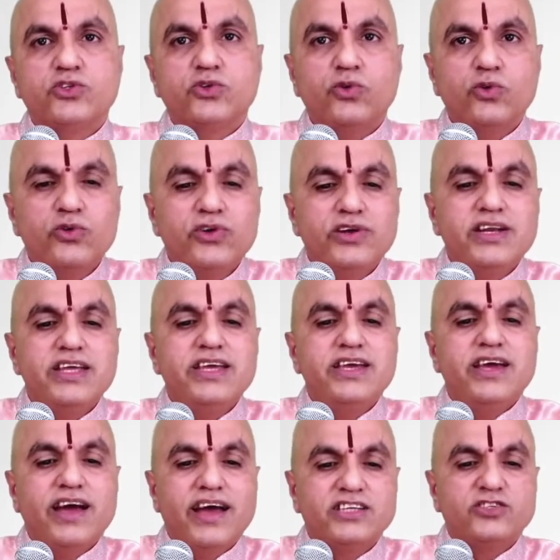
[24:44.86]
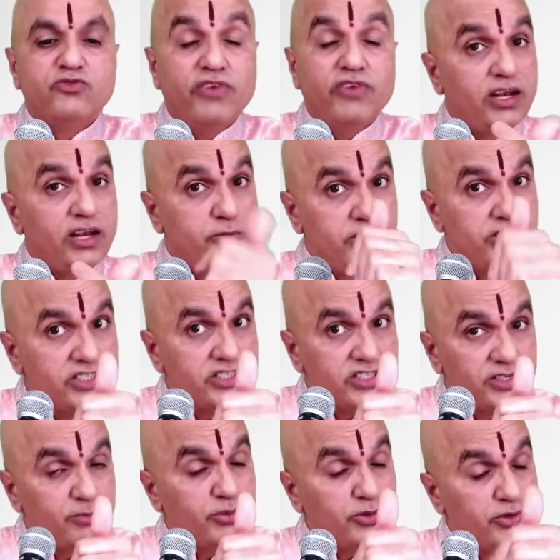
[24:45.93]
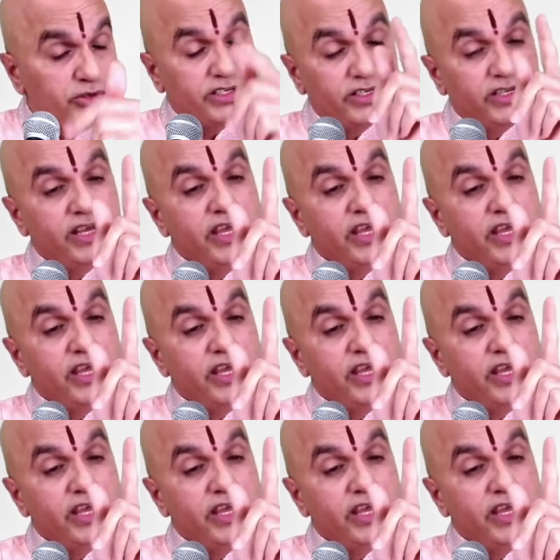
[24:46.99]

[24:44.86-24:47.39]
only has value. This is important.